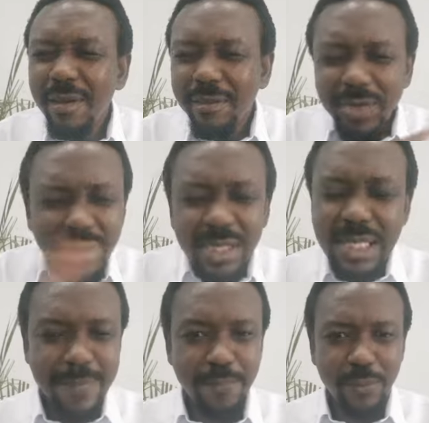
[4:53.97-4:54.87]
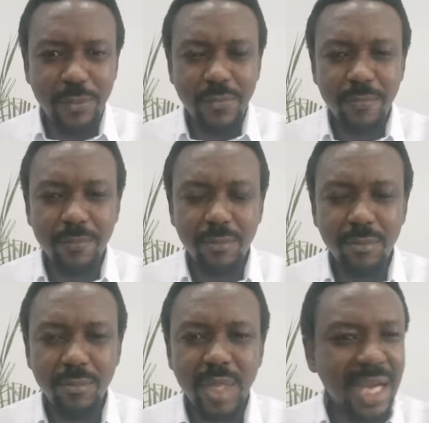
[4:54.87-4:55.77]
Very simple.
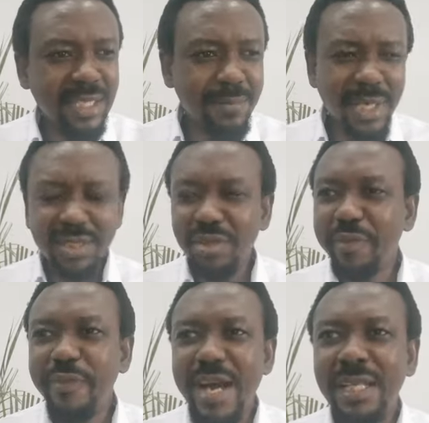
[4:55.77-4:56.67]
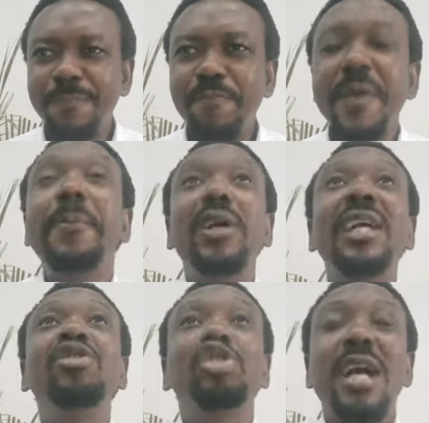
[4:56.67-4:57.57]
As a matter of fact, people
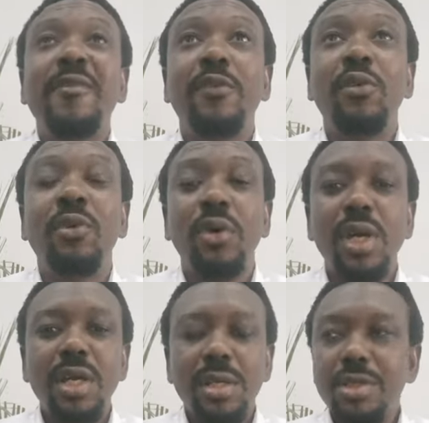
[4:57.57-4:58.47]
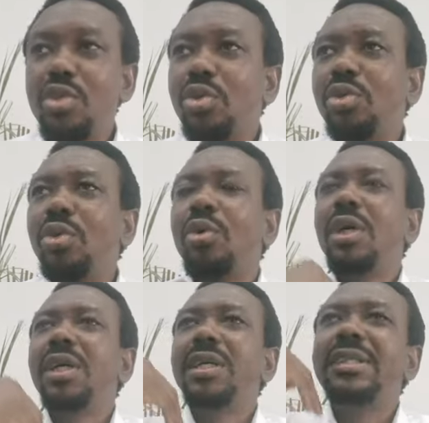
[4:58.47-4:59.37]
can travel to
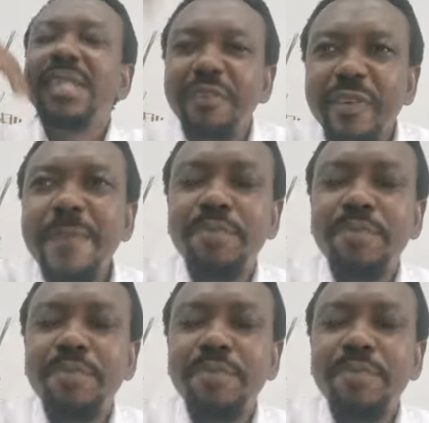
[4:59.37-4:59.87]
different